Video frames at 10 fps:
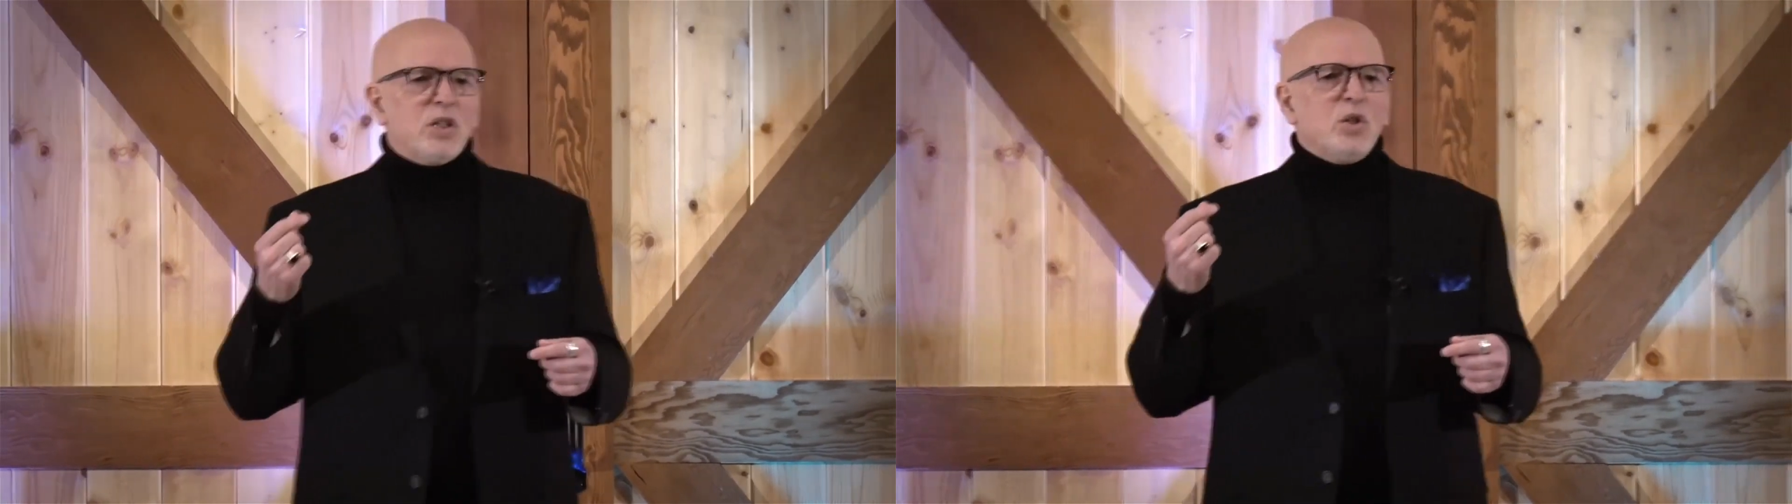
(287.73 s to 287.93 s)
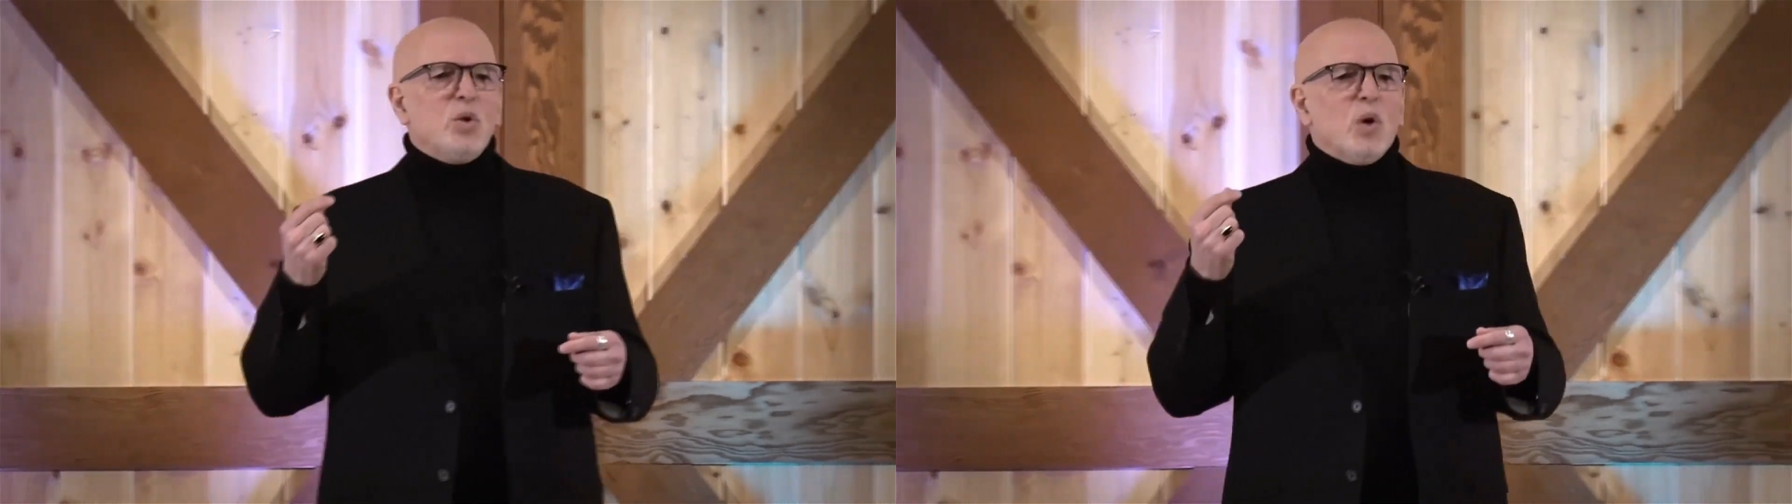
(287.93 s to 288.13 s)

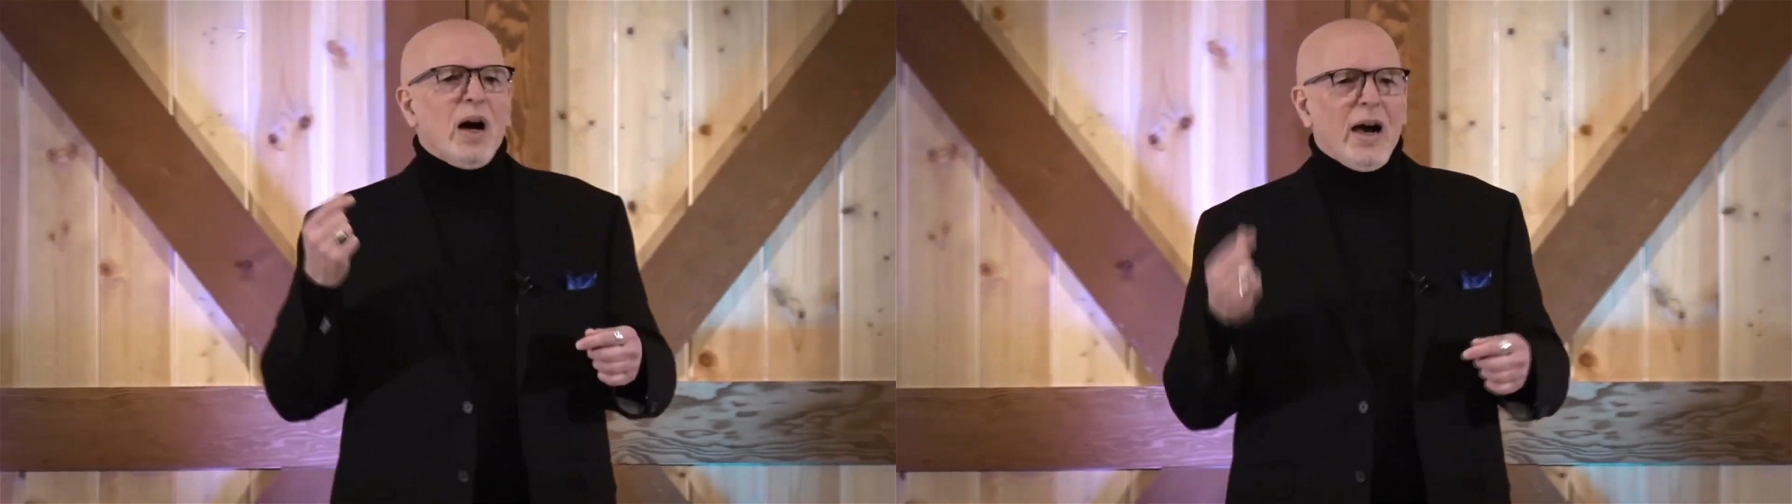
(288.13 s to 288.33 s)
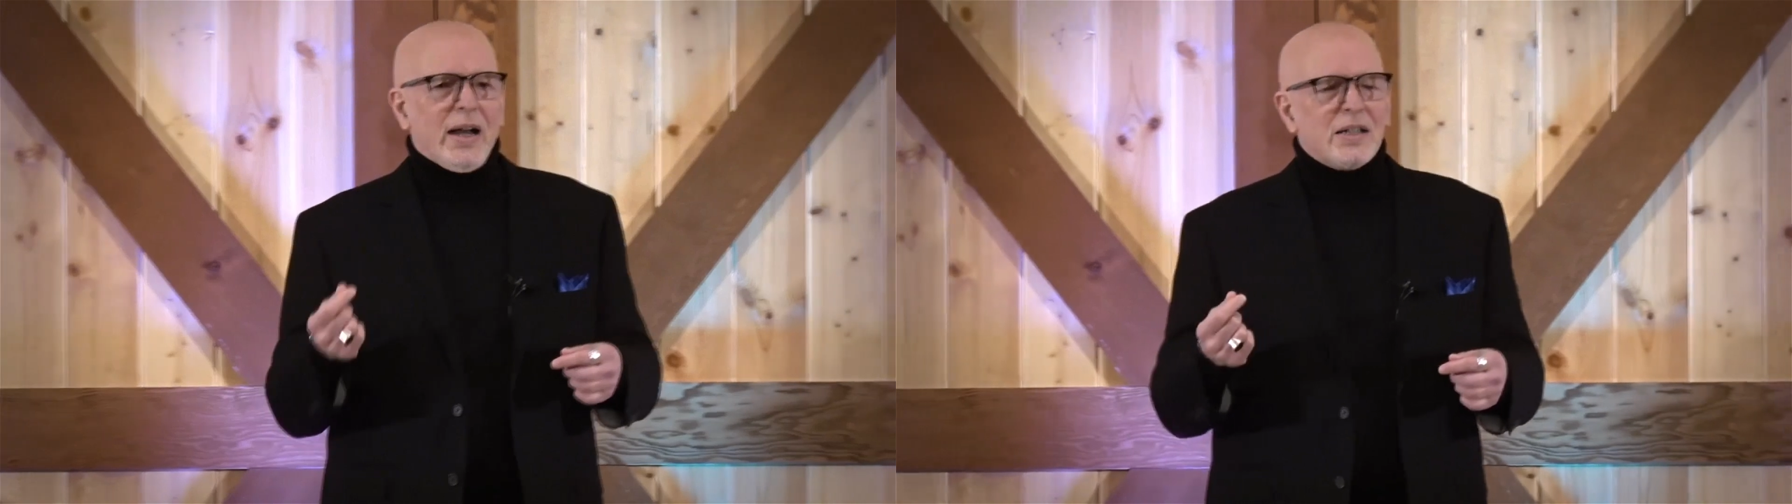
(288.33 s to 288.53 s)
to you
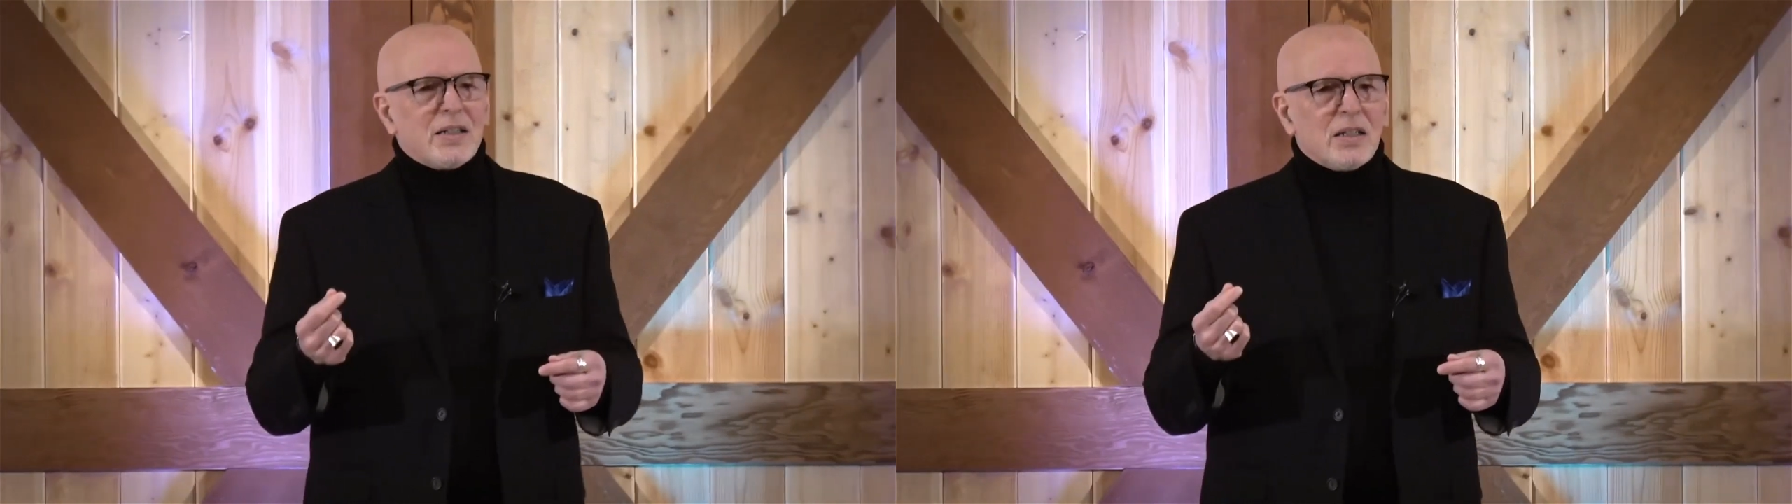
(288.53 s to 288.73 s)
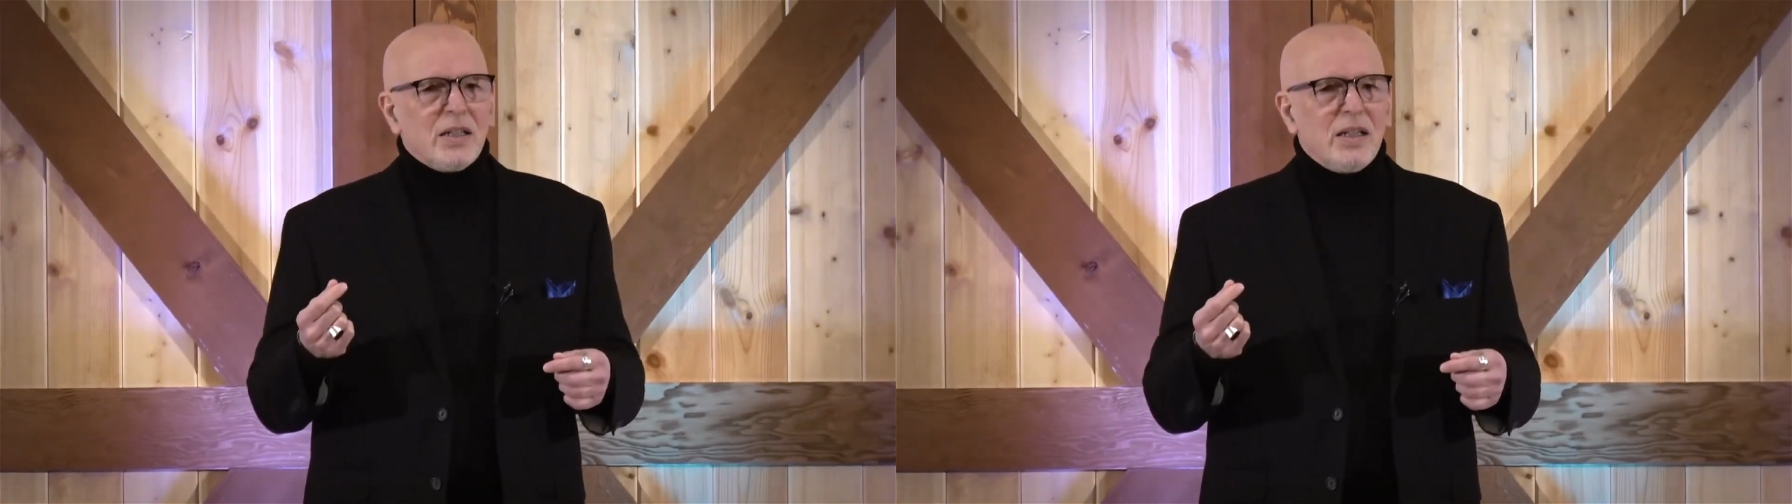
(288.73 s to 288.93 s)

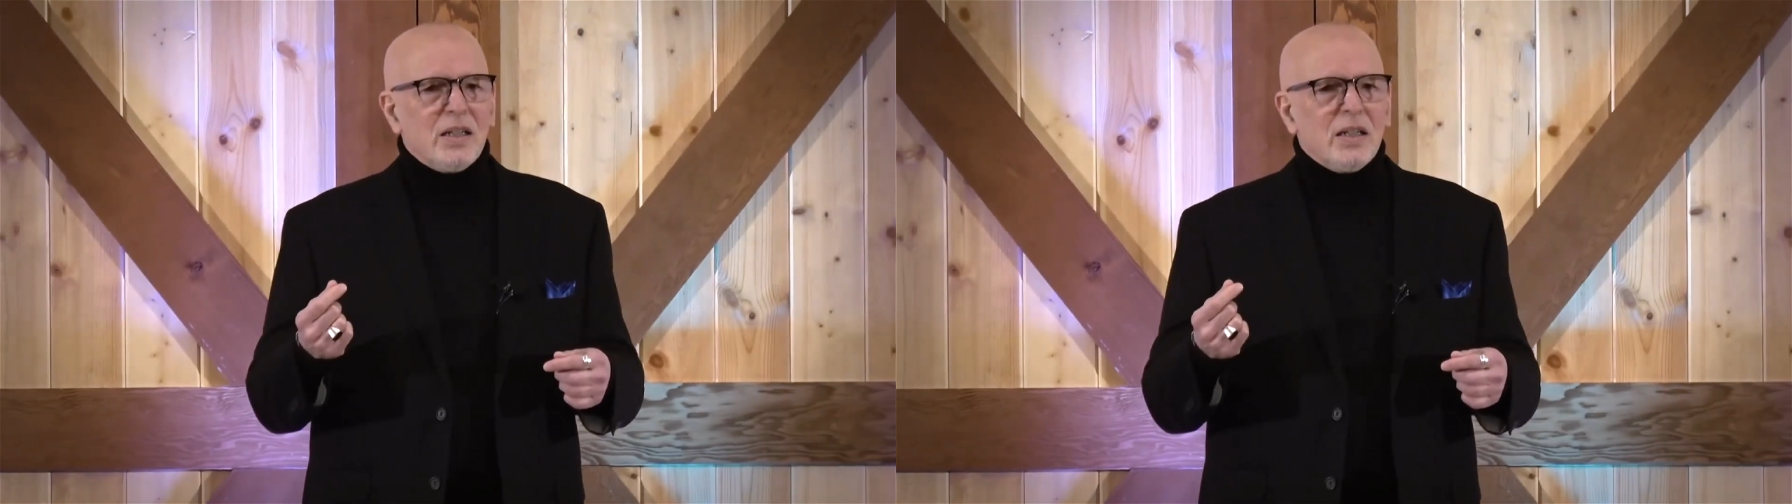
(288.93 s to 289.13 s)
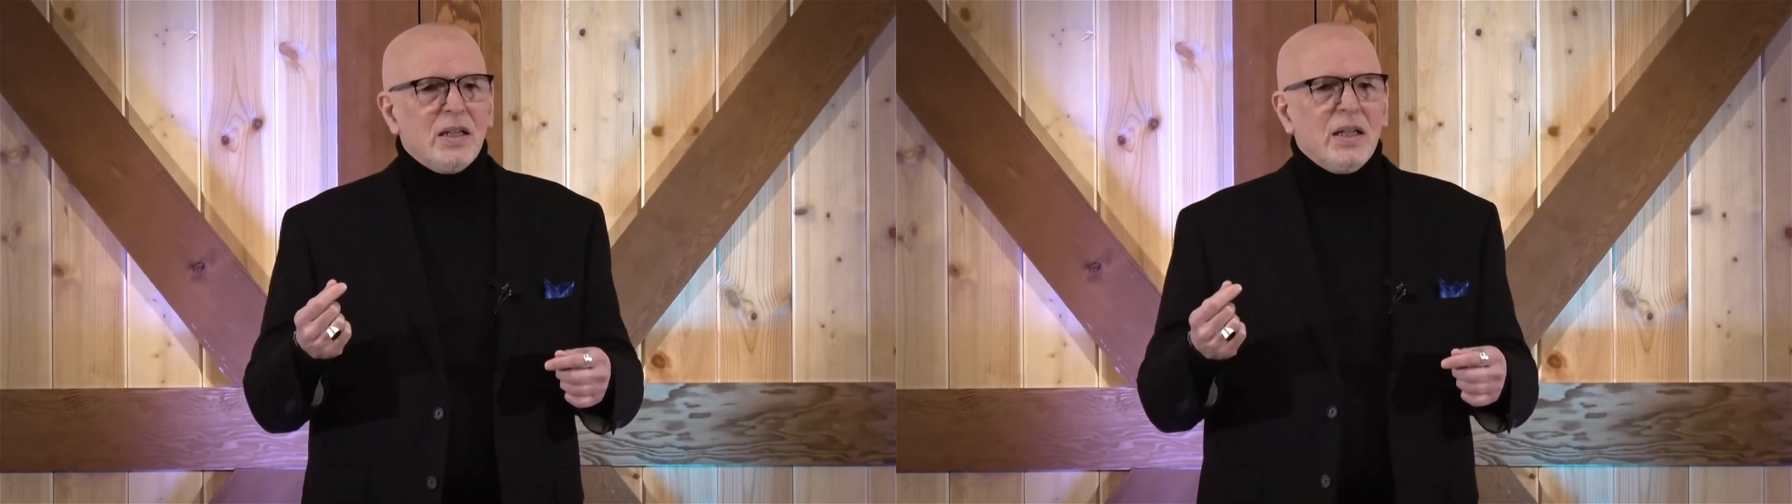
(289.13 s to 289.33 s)
honestly